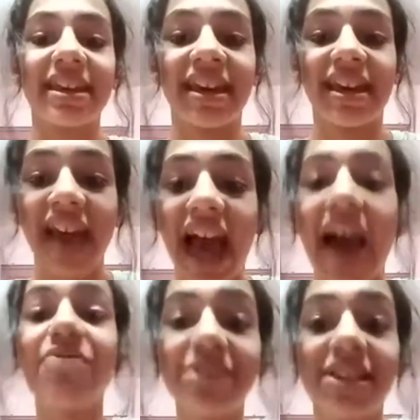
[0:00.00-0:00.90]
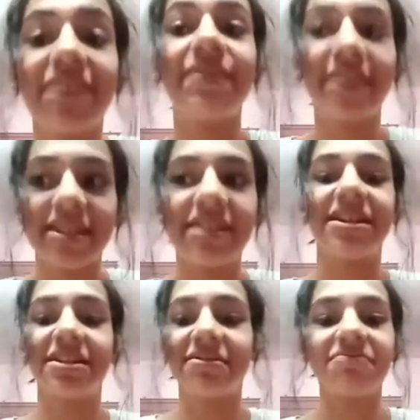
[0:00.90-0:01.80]
A cow seeing the
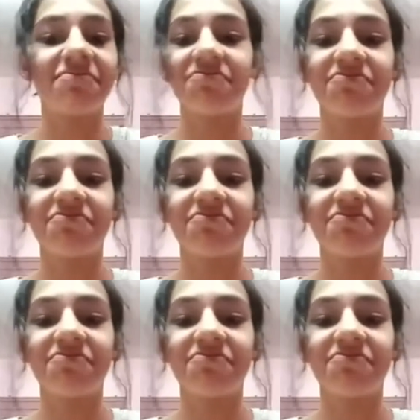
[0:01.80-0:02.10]
city.